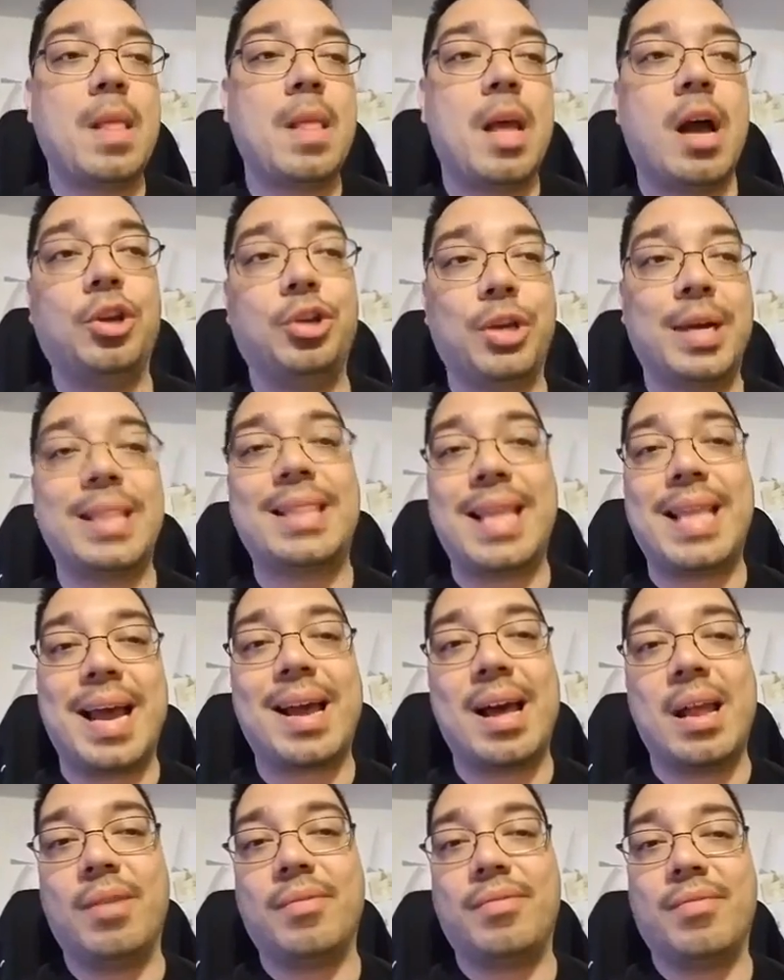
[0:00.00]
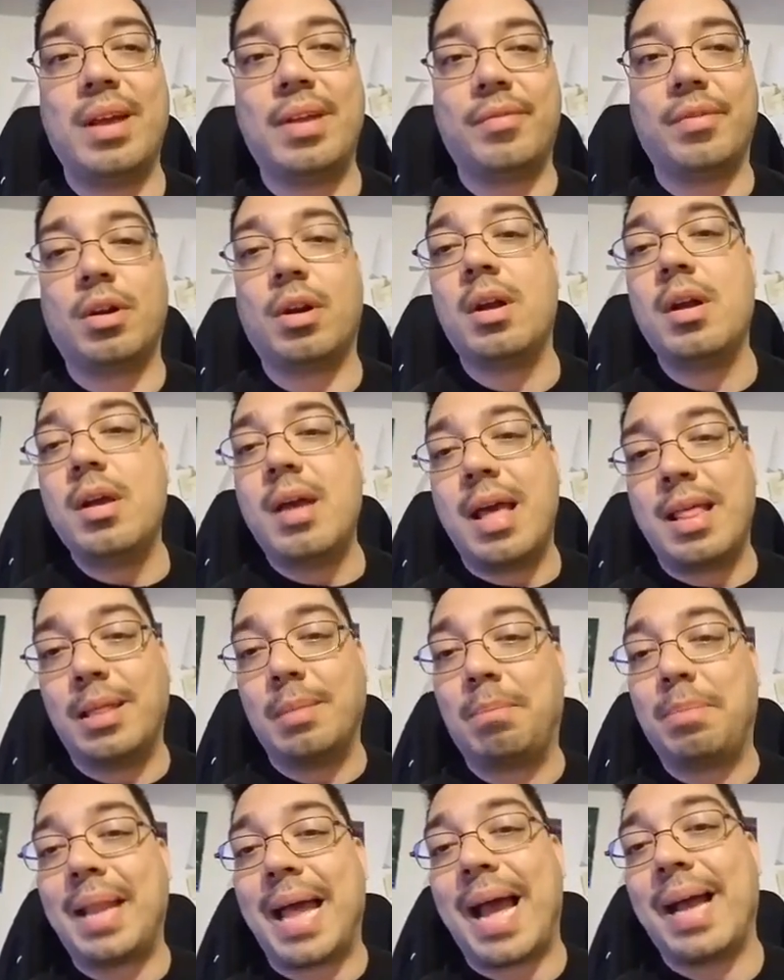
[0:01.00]
You get that kind of flavor. And the
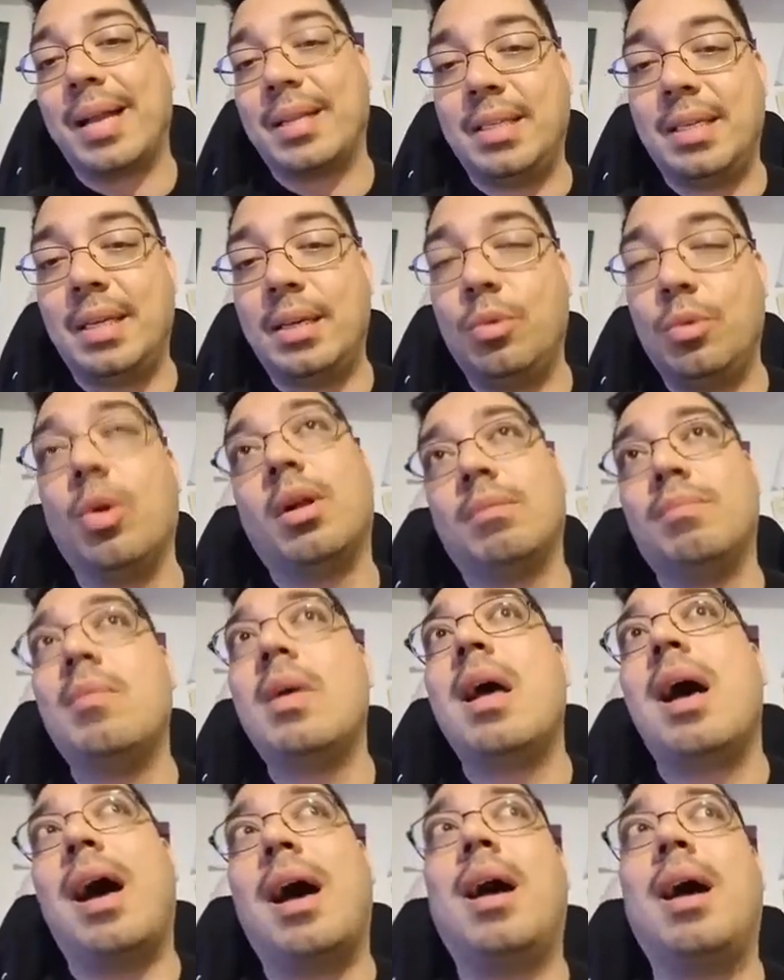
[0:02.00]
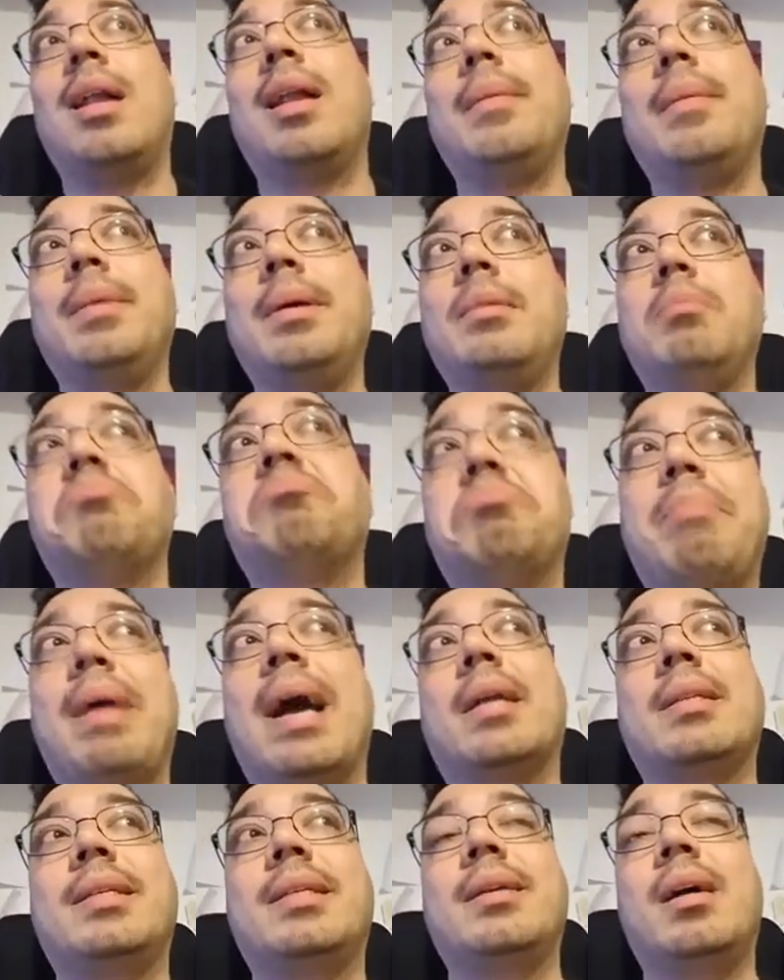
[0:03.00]
black tea, well, let me
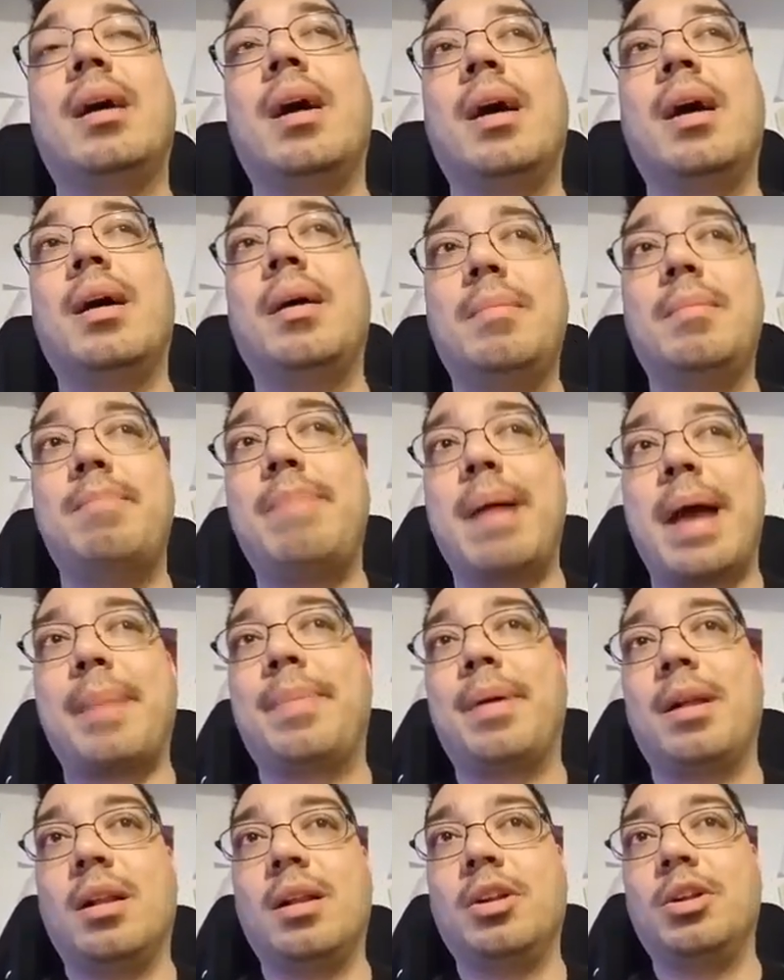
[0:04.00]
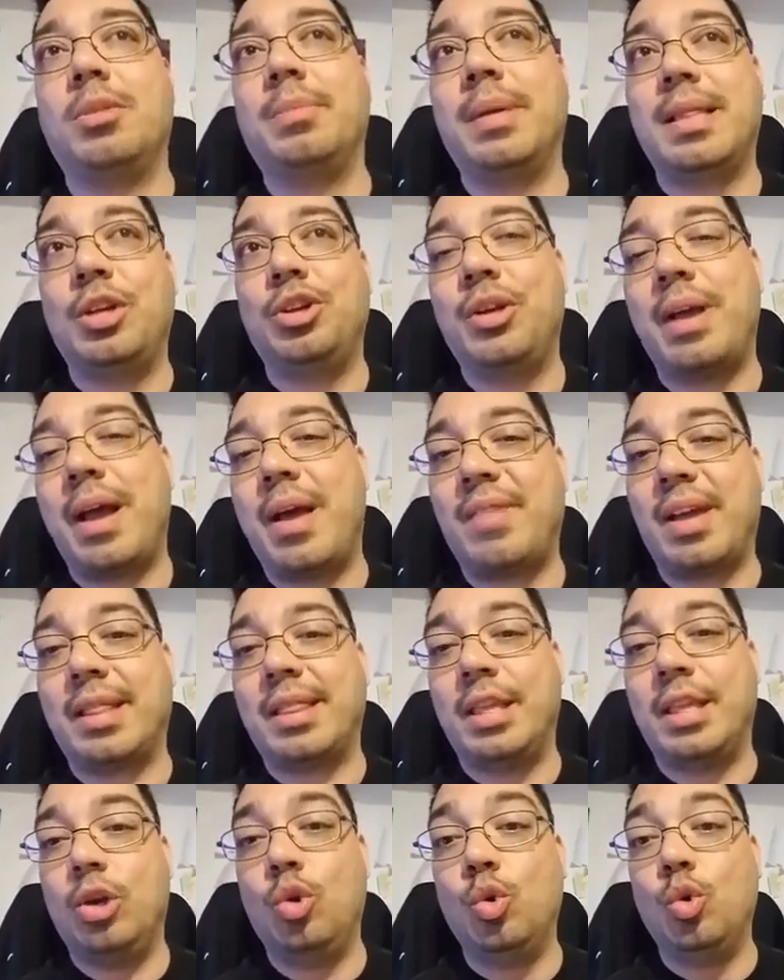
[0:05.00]
backpedal a little bit. Then you have
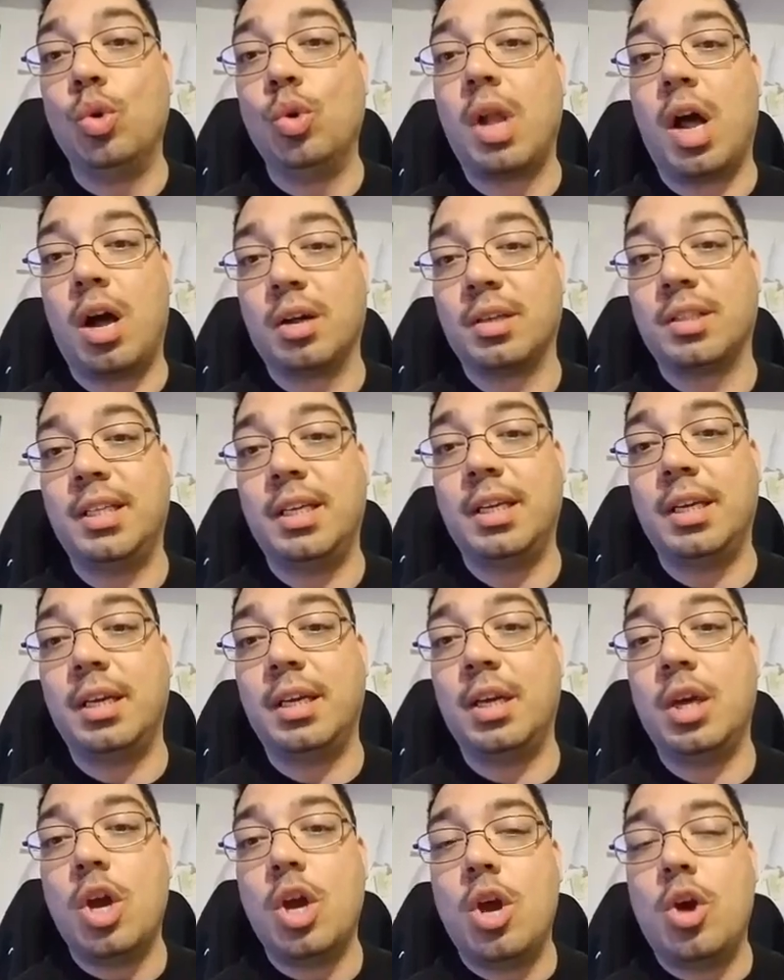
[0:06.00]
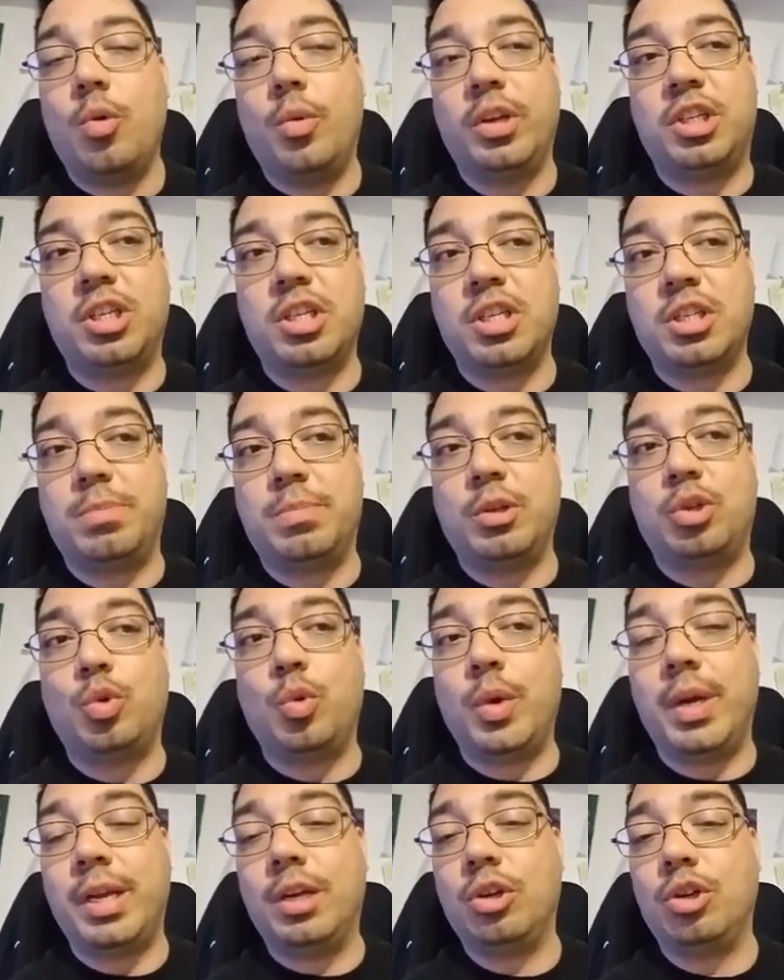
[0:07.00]
like the oolong tea, which is
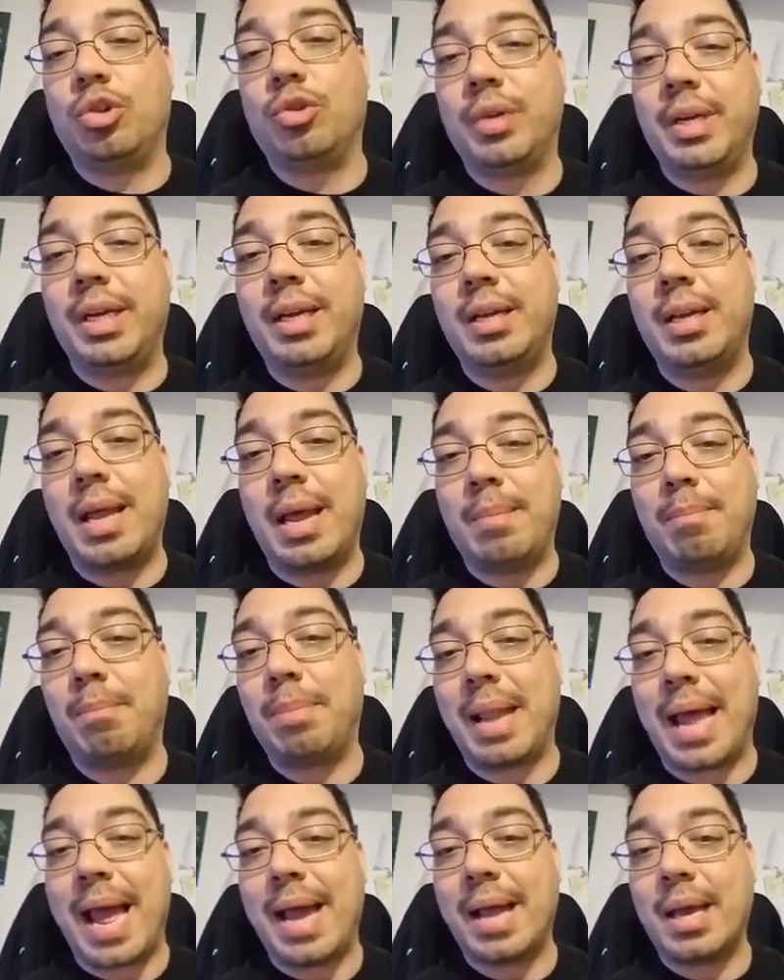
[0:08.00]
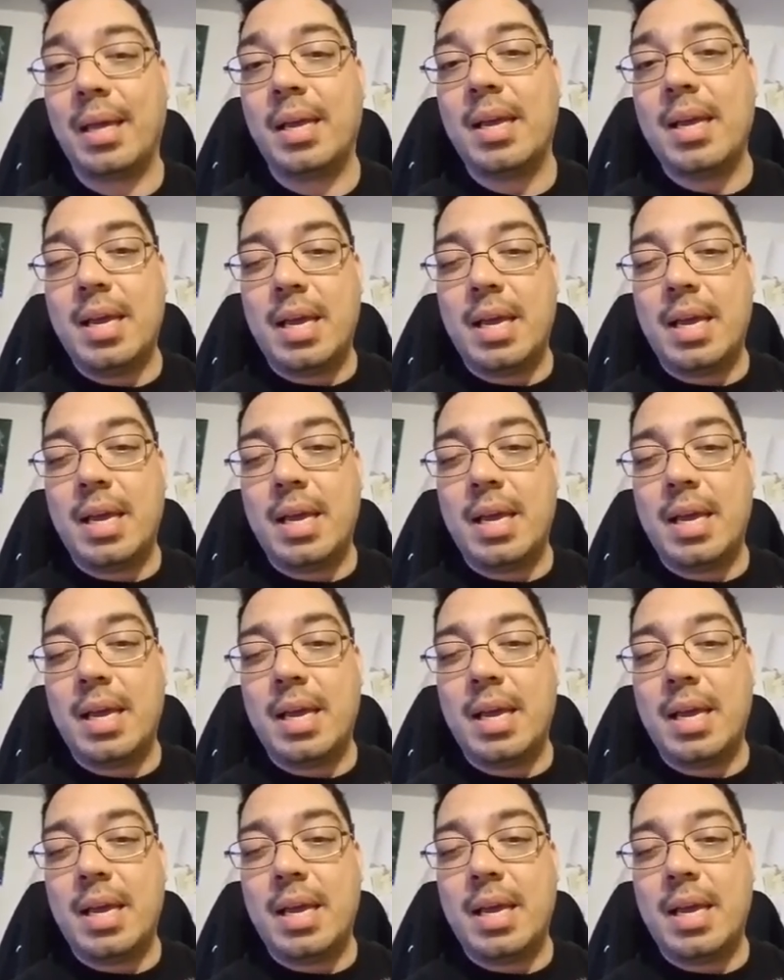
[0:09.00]
between green and black.